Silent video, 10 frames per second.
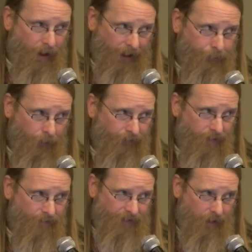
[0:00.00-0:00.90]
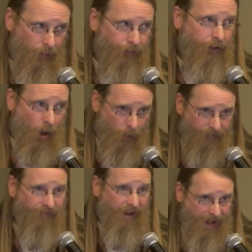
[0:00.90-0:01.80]
experts in the field to go
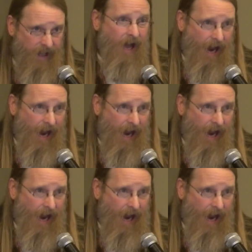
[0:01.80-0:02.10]
and say,